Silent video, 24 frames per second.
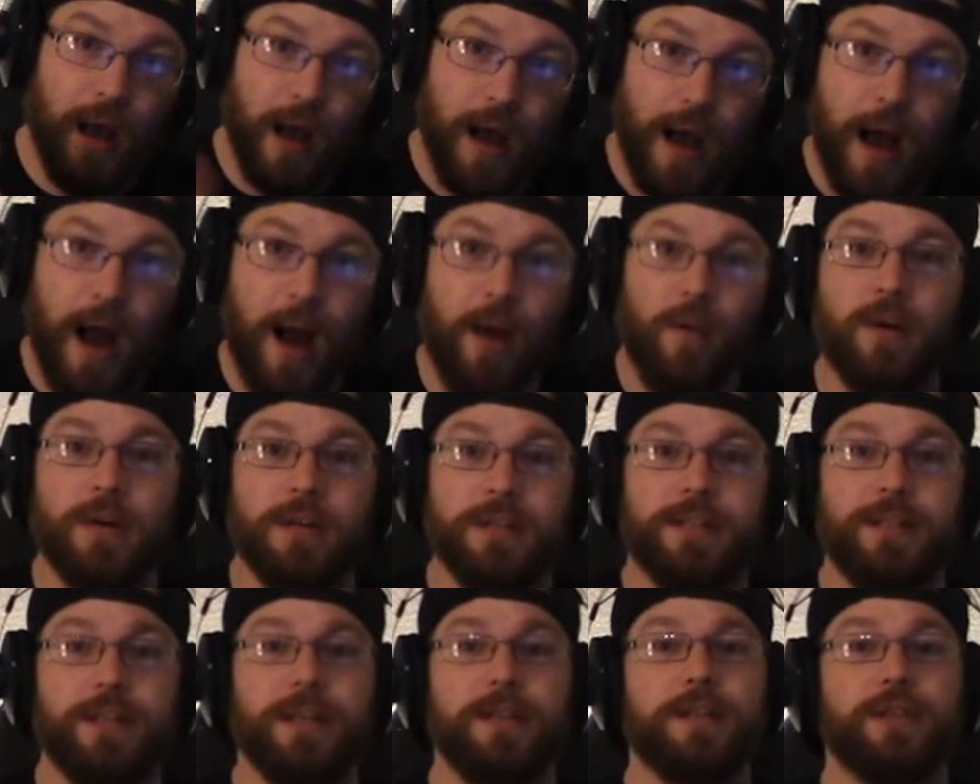I want
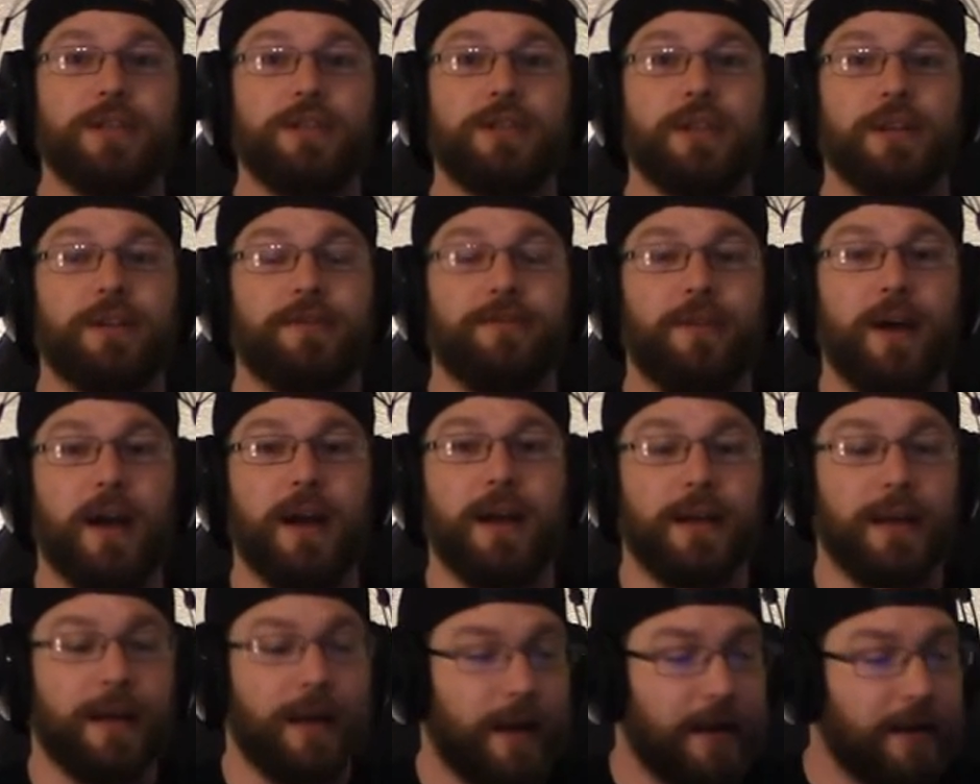to see this chick
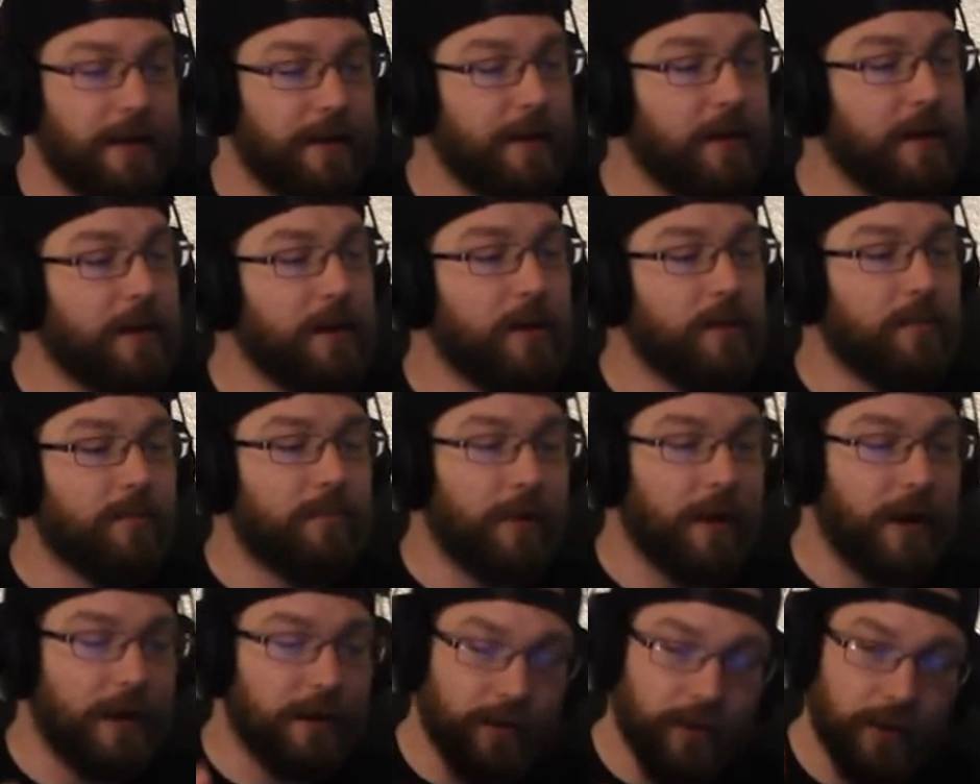fight again.
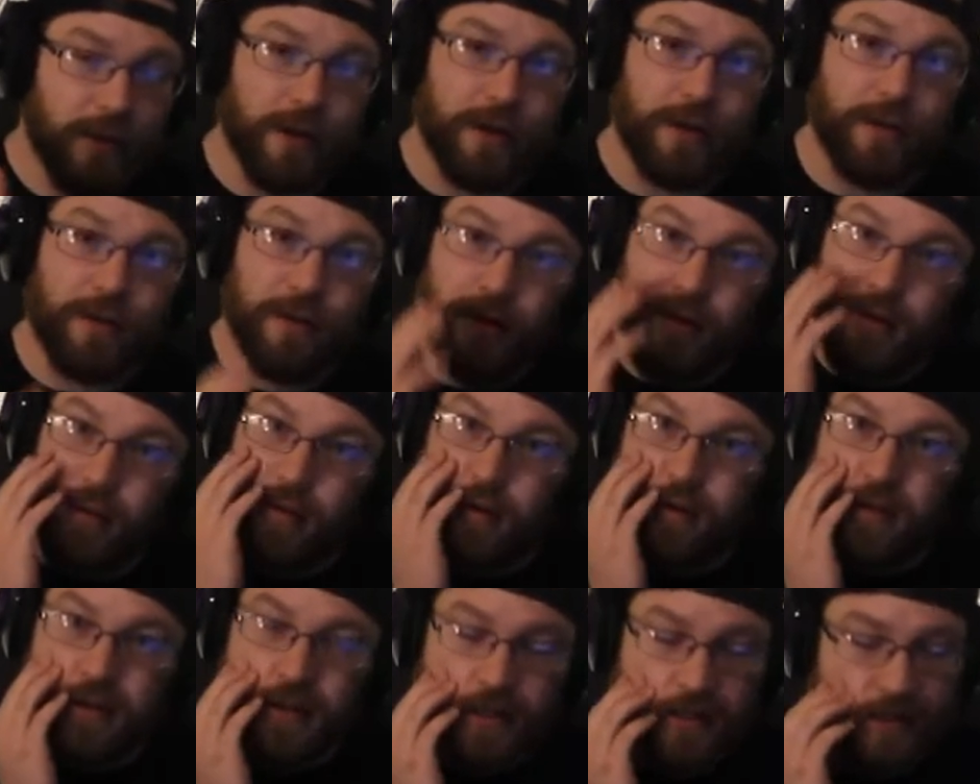But look,
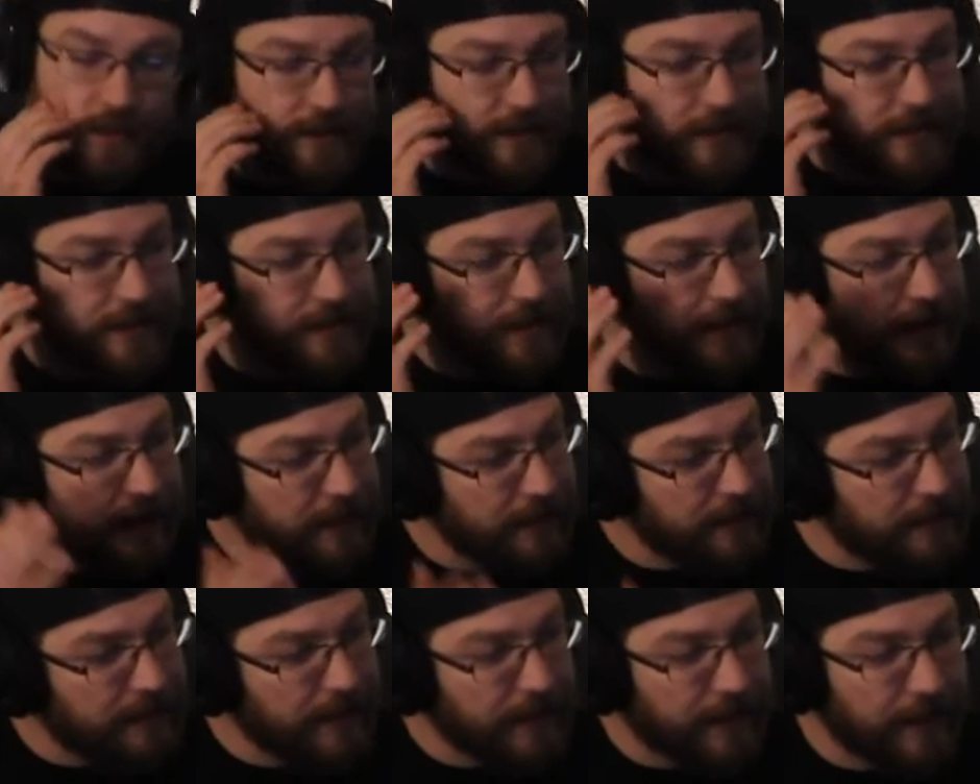the judges
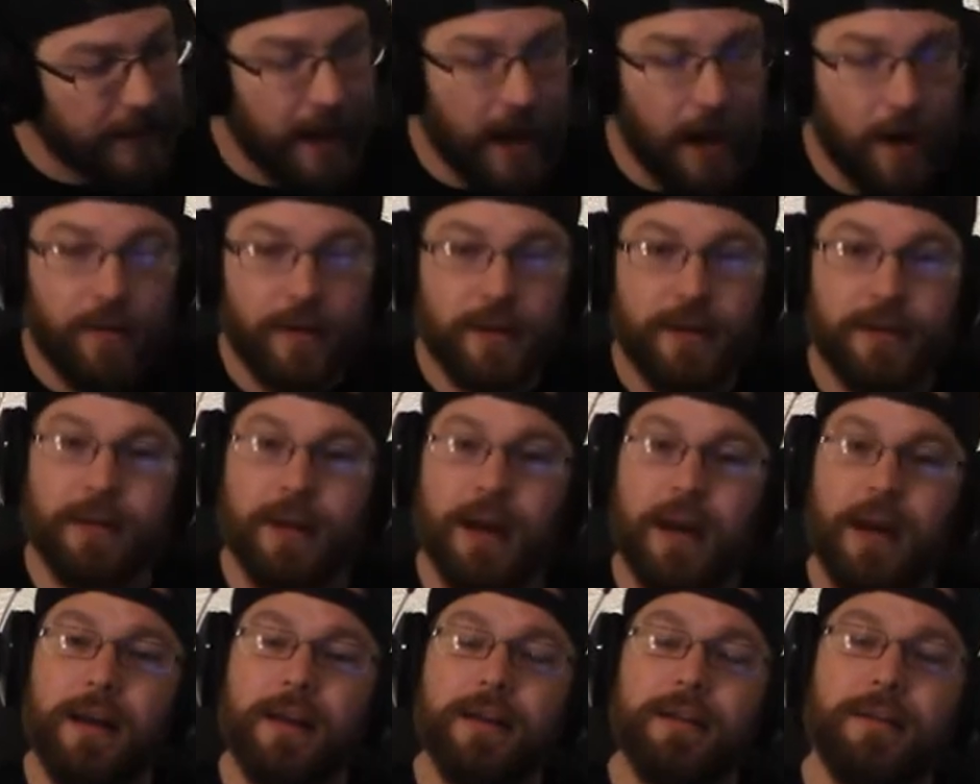decided that Cowan
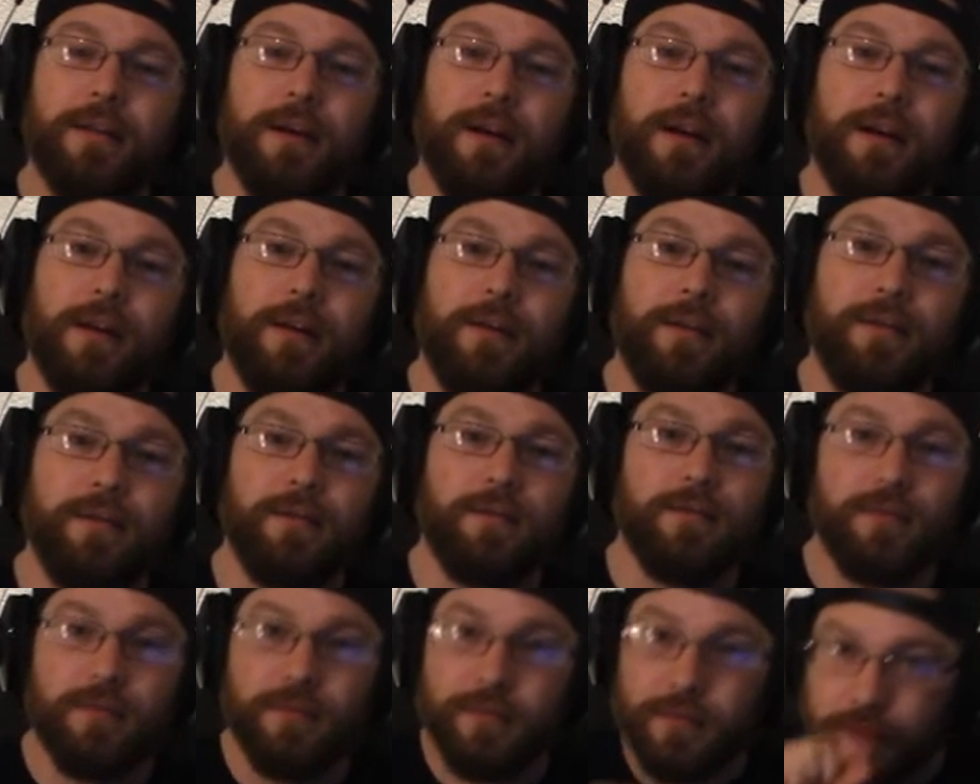got it done
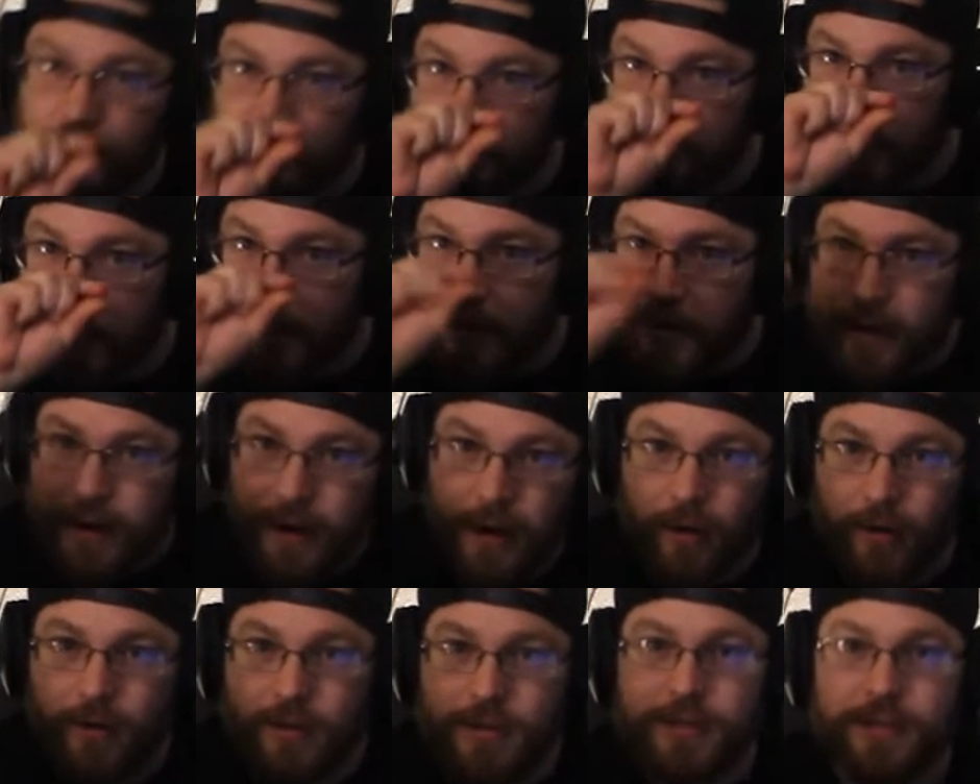by the
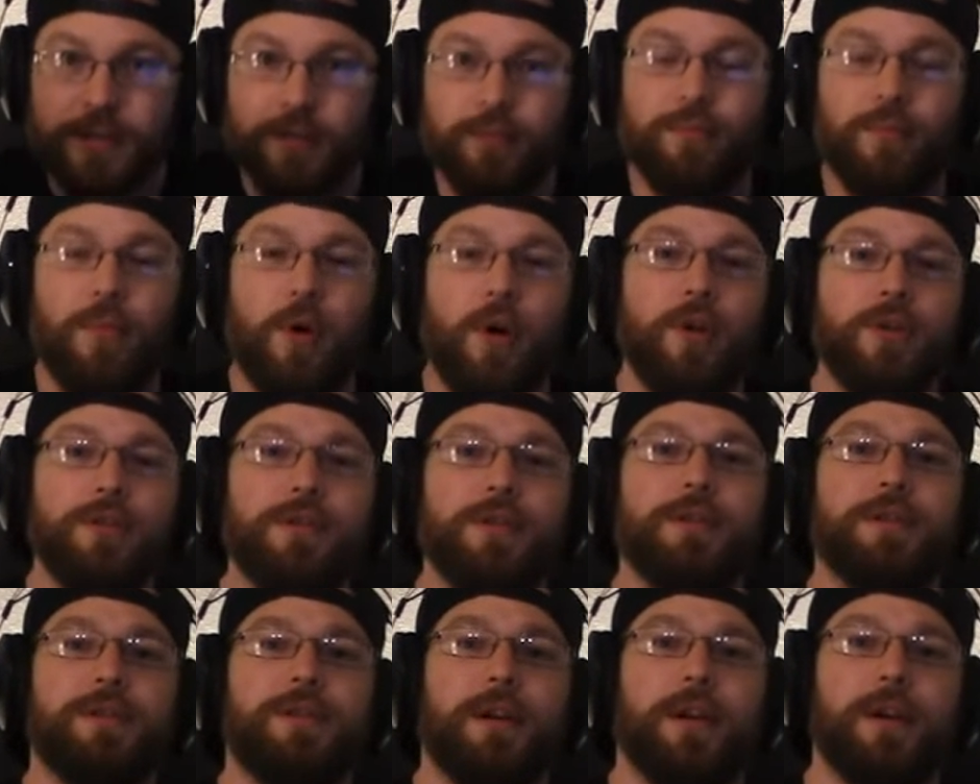narrowest of
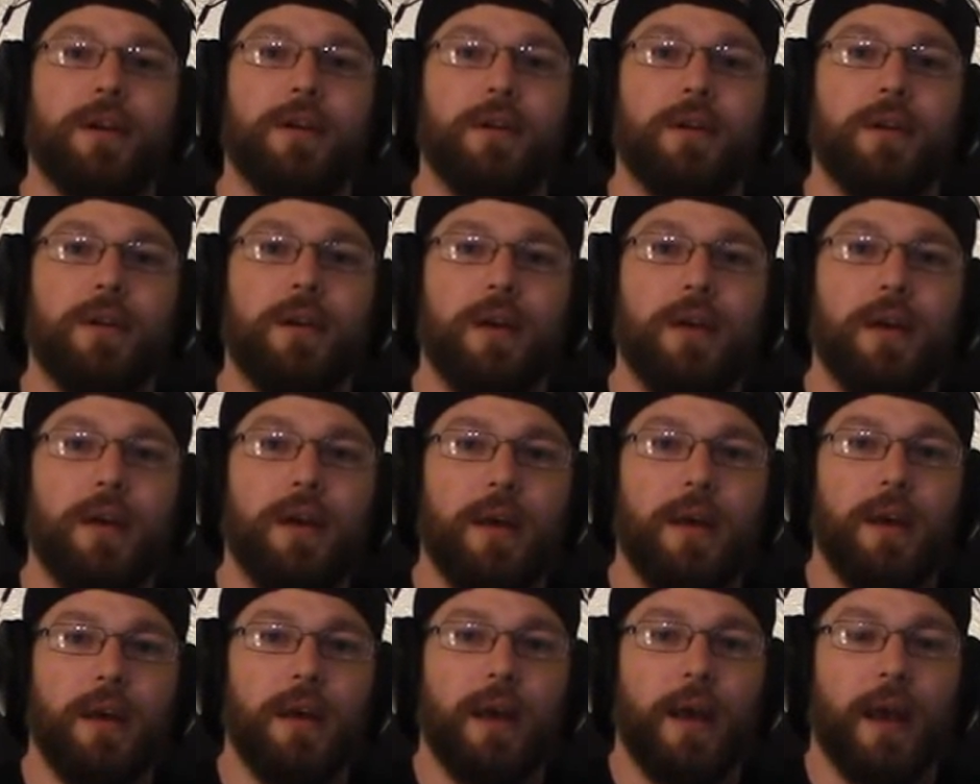margins here.
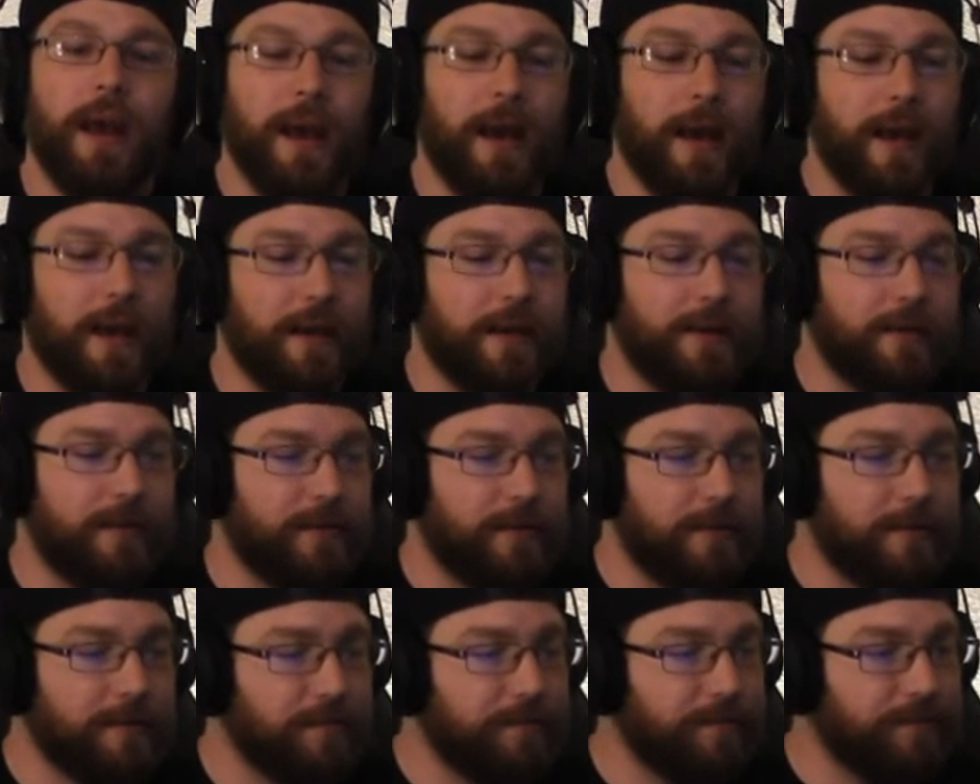
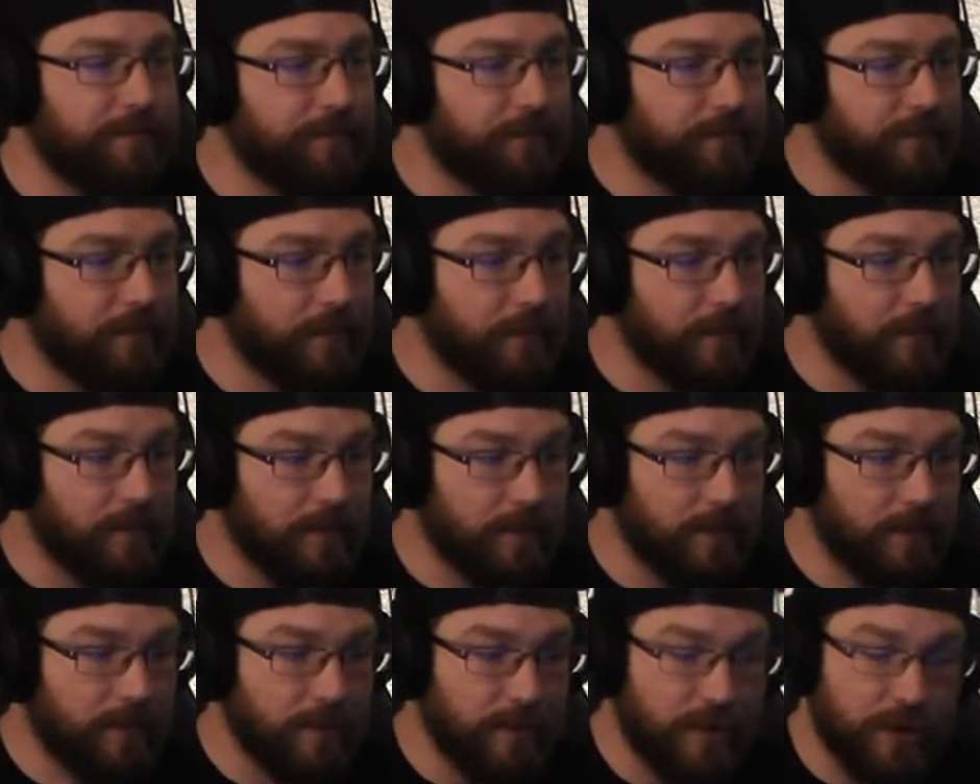And
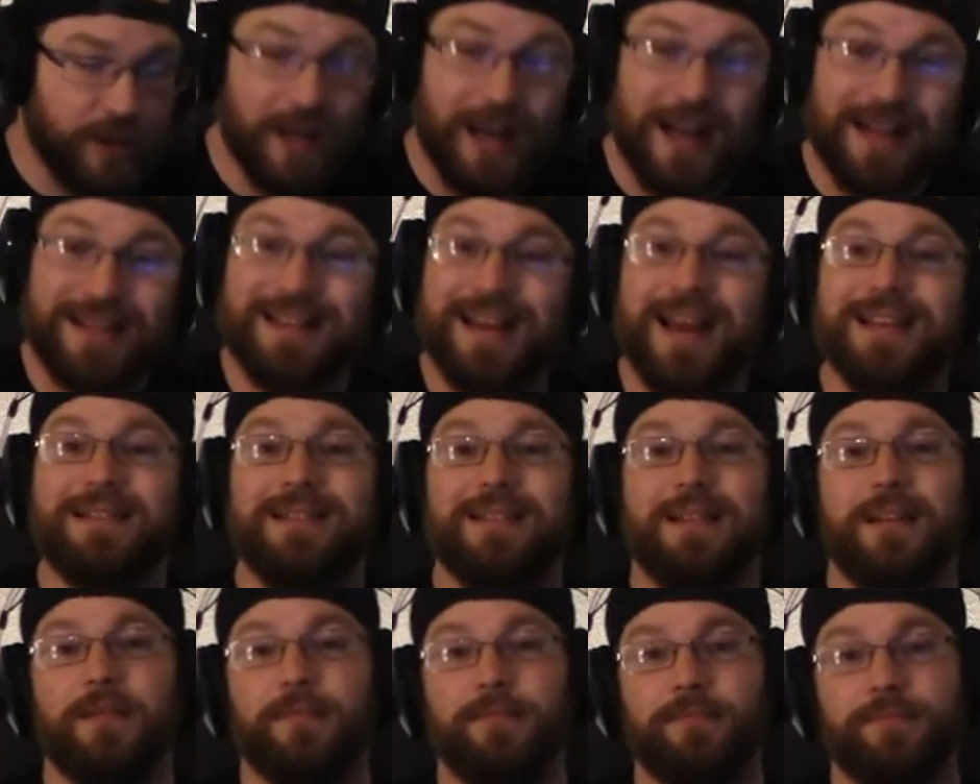she got
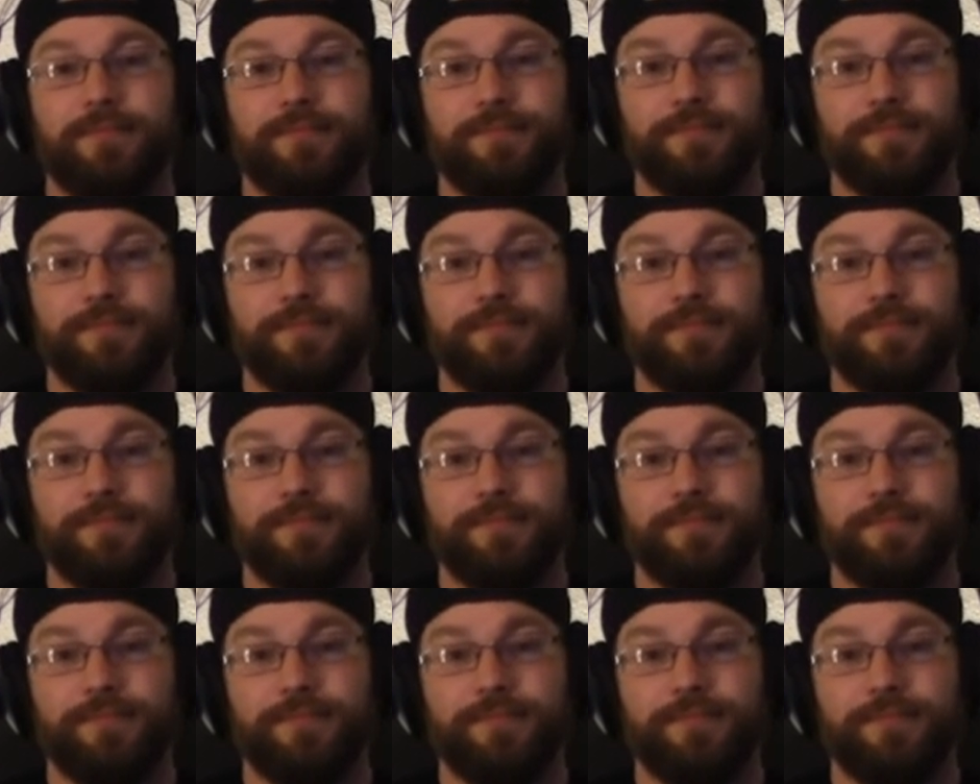tested.